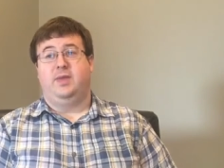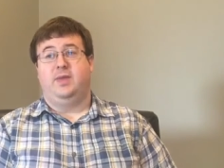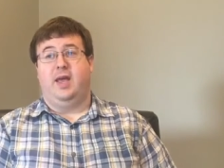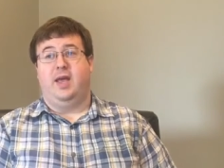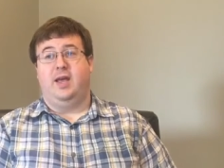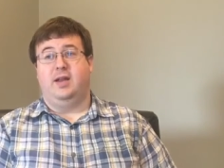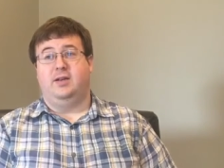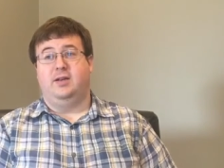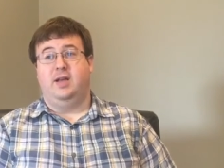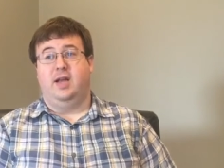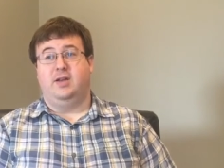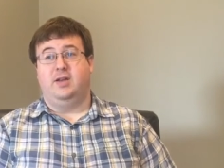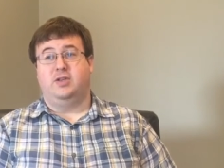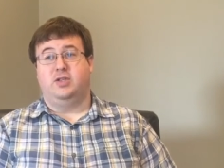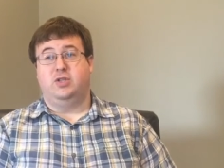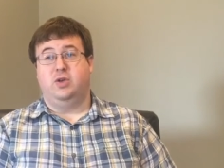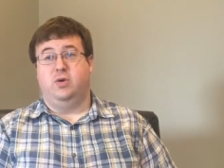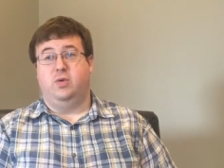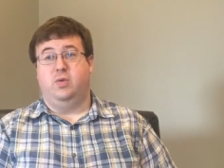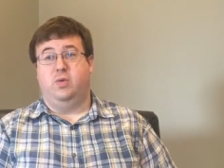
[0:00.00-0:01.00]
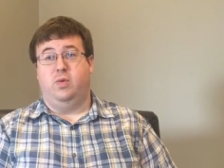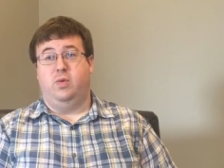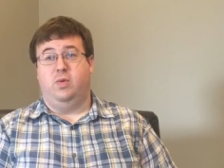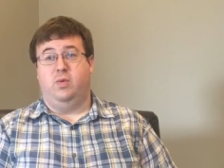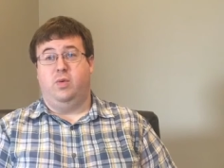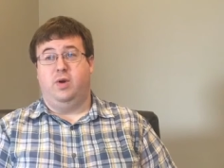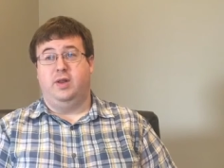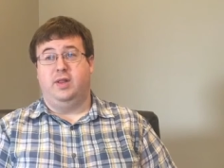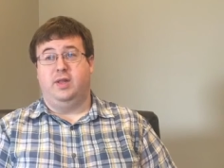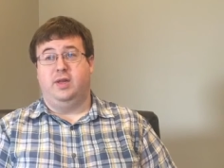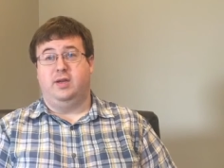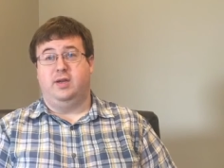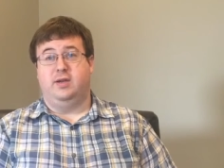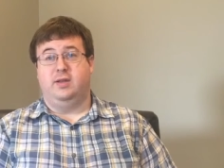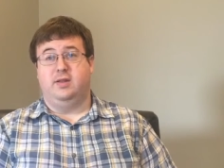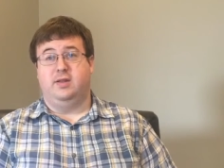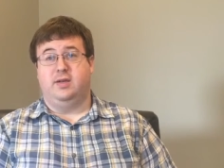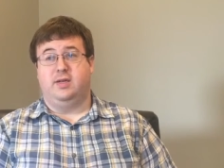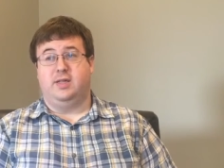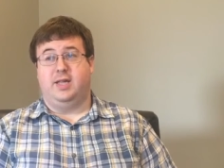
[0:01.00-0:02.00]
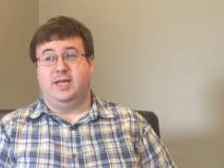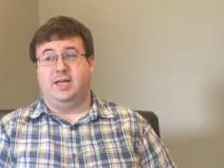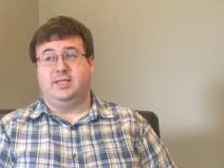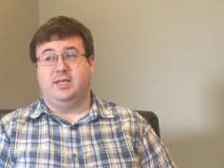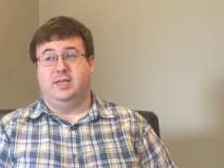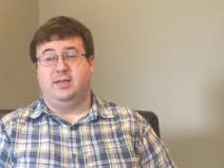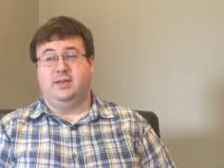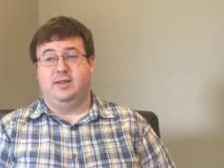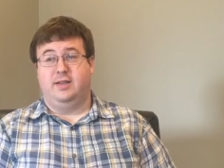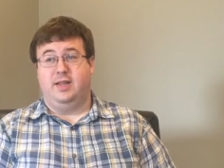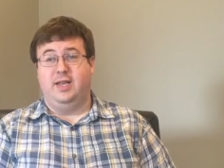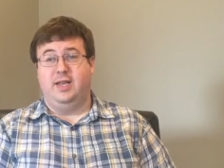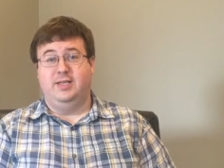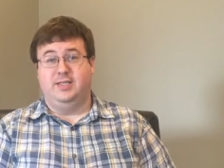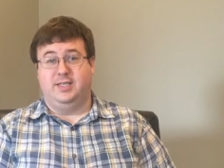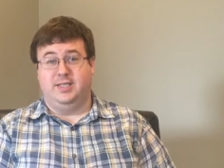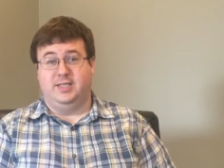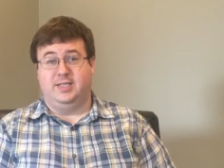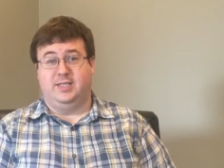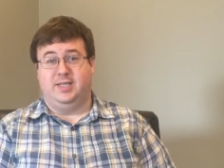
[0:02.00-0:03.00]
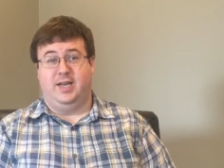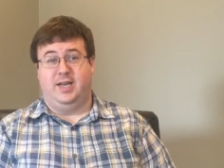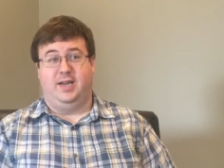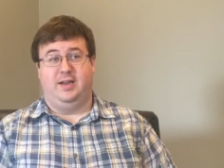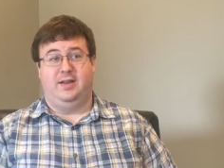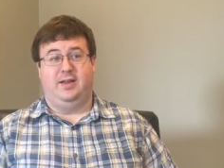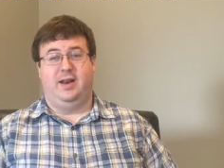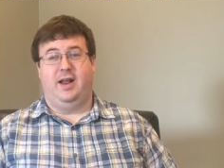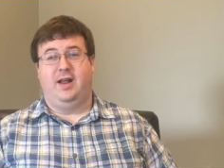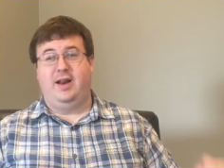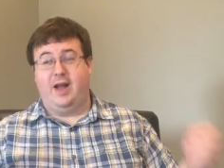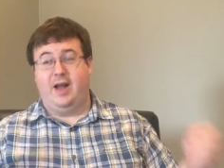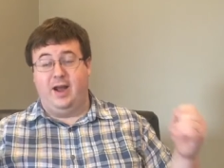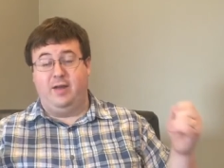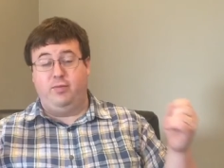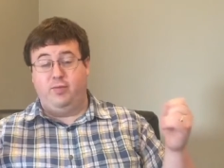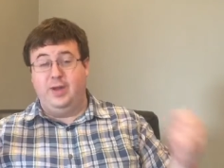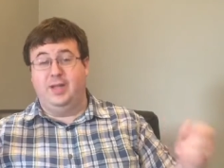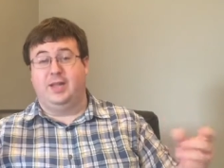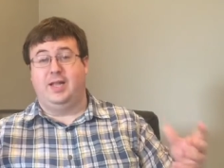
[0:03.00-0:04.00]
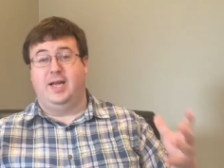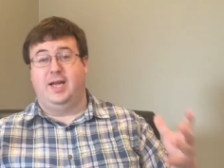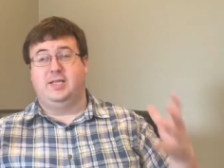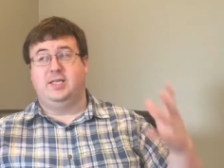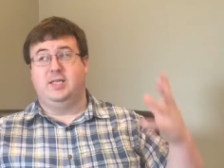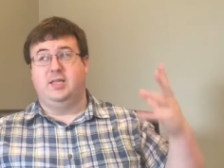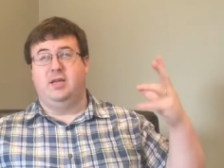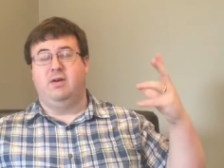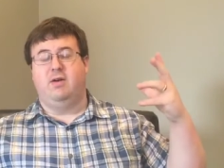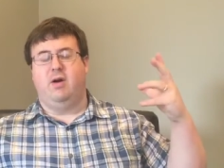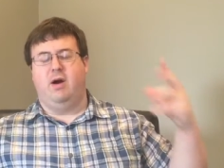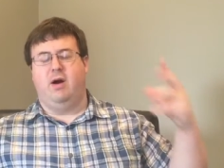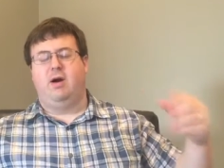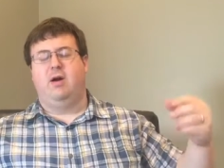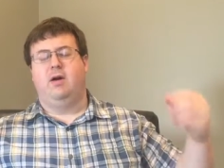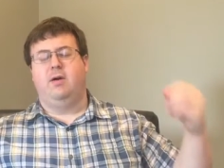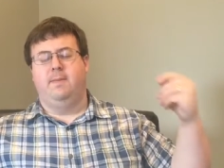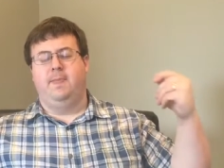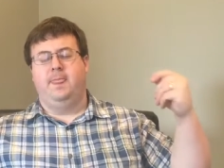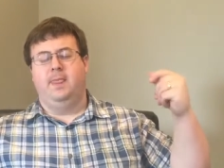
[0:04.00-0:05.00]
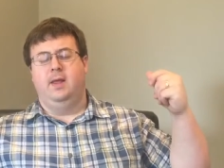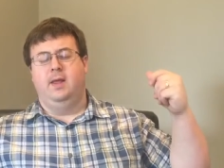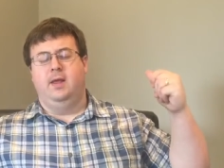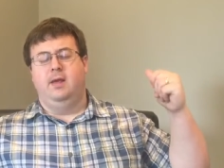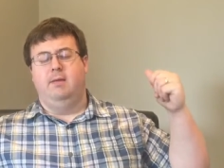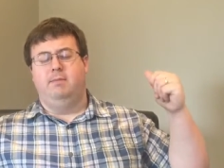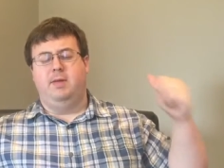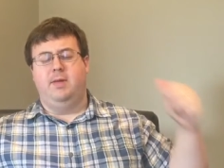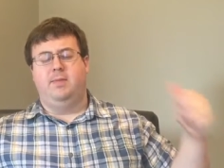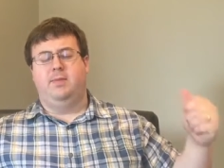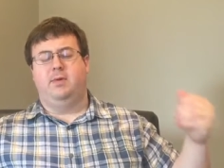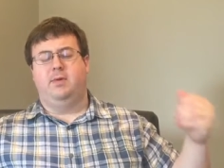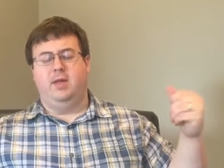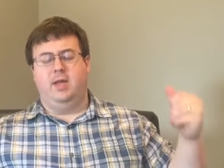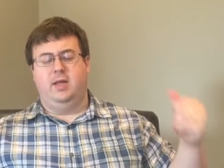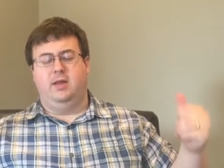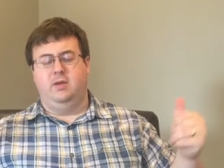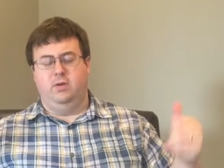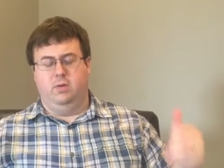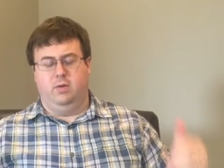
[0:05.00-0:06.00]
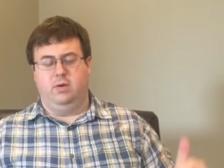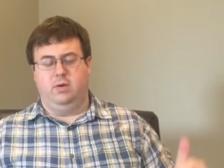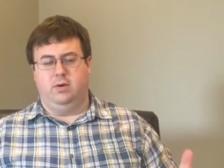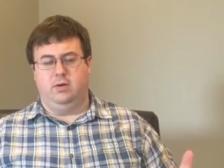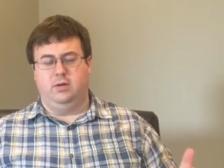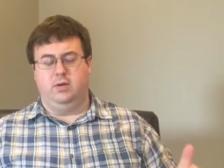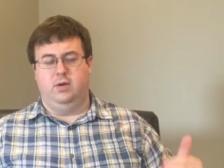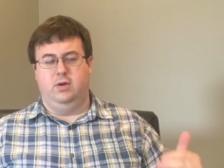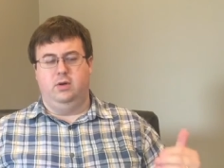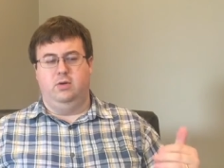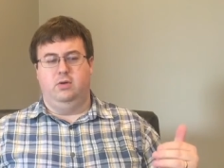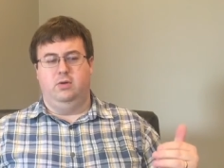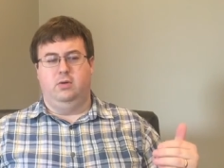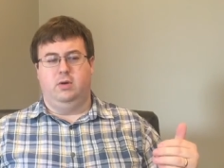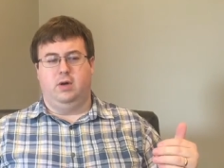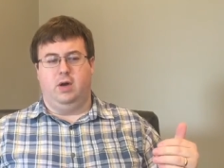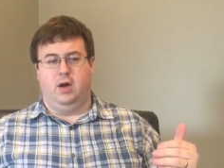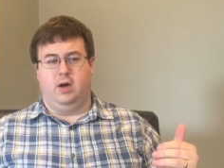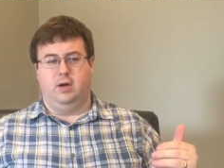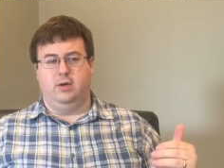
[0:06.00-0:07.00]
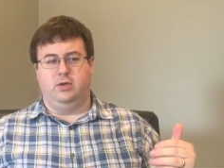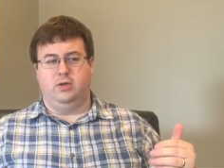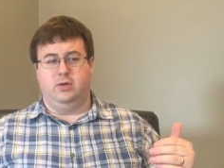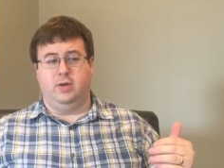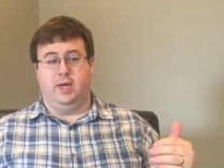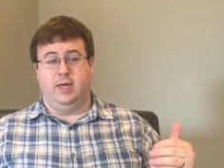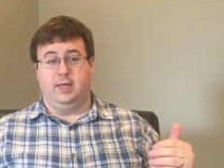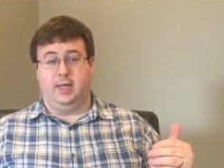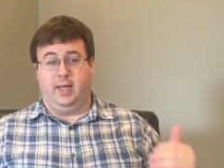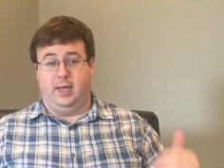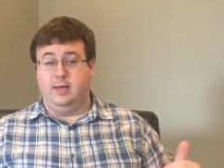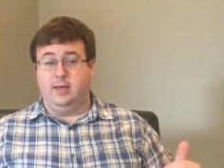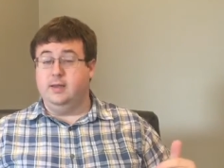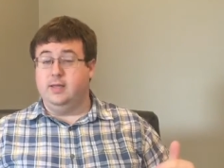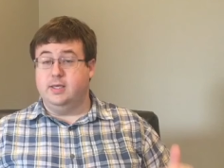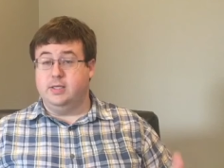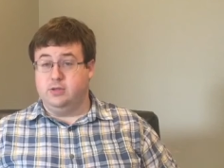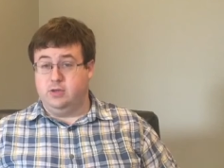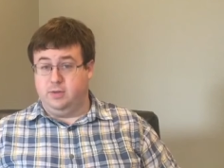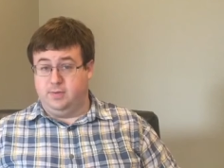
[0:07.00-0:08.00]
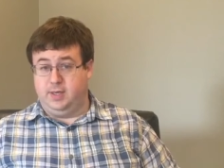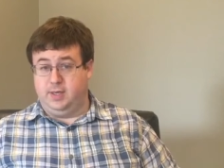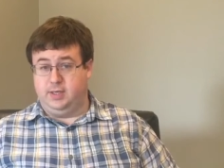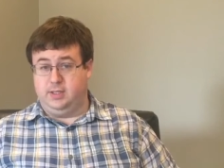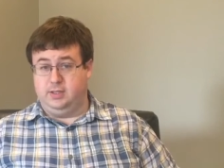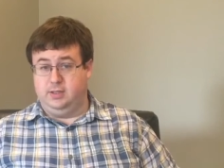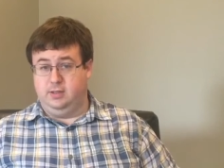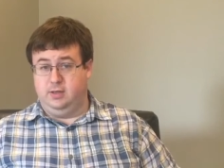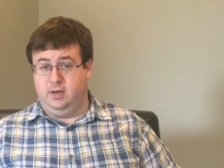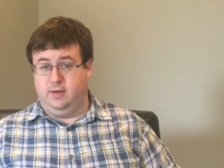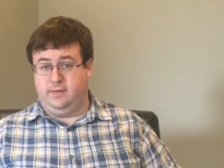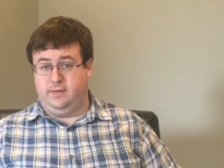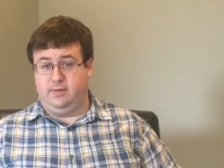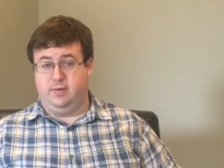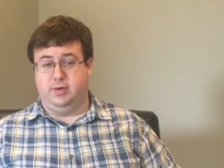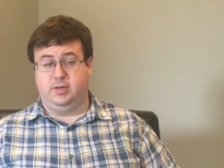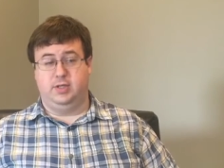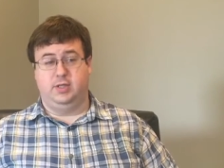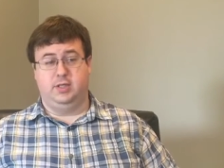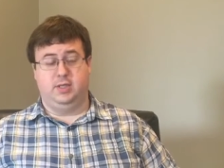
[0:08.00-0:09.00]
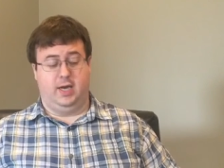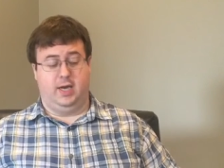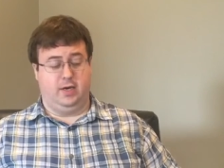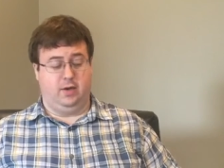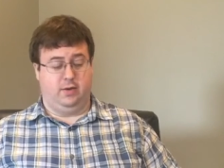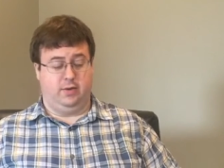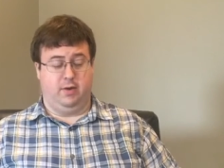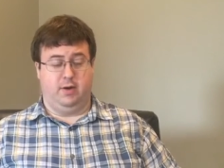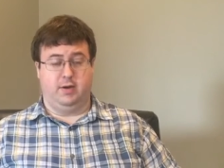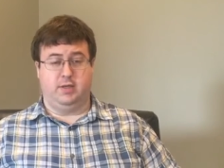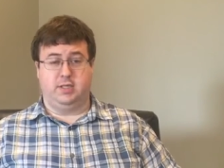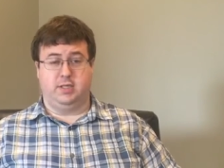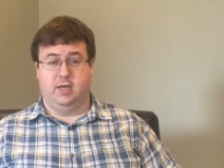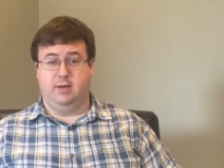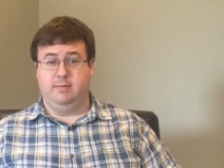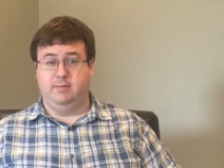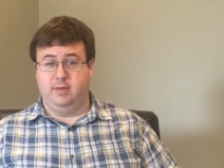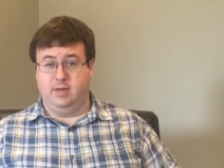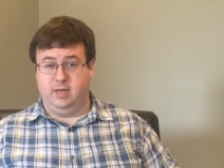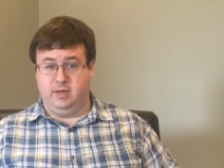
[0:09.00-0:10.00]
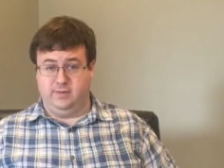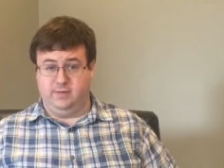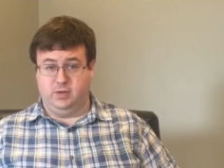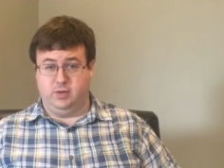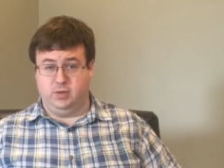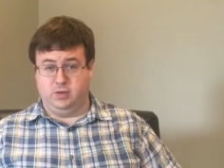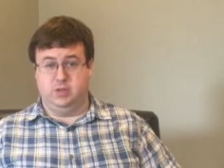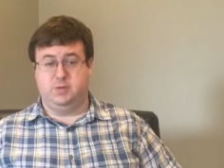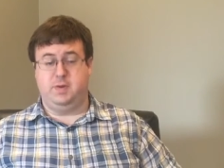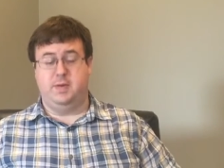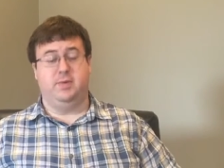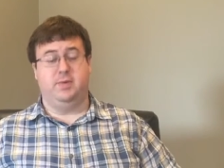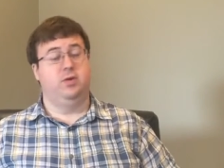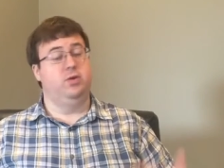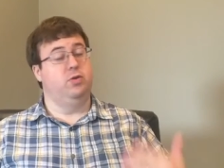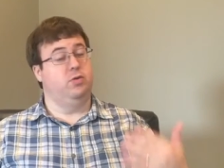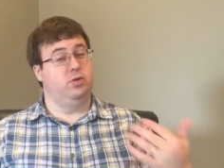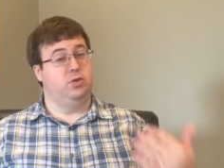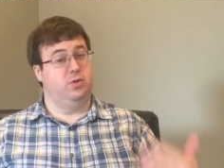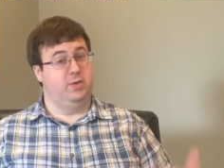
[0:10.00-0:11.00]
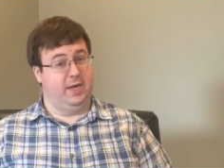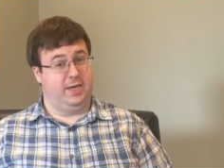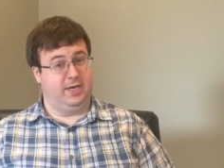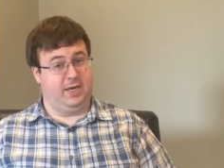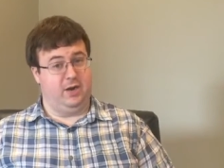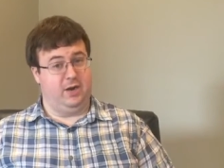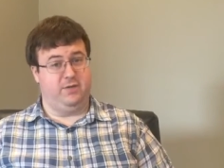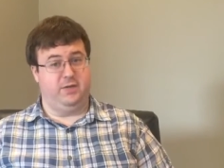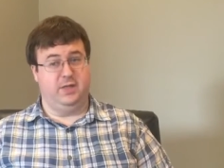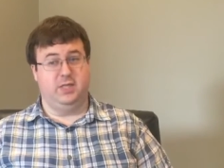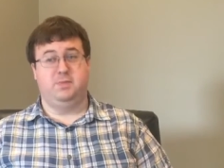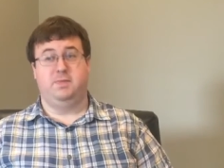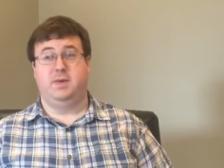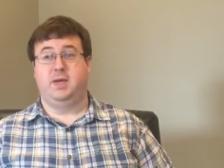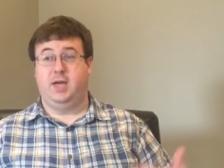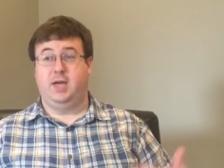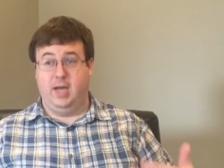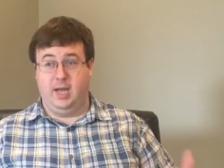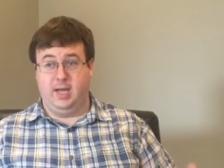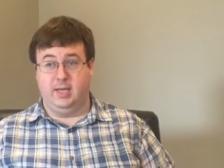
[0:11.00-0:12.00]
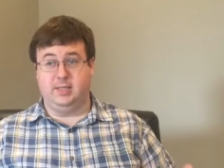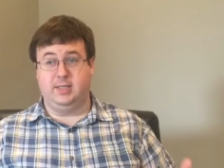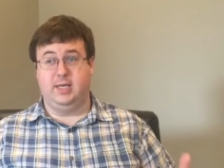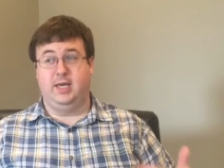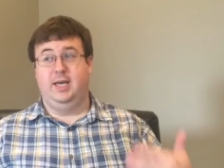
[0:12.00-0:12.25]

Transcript: And, and so, one of the, the classic things is to say, now, now I realize there are people in the world who uh, do not like this interpretation of the Christians. I know there are some individual Jewish people who do not care for this because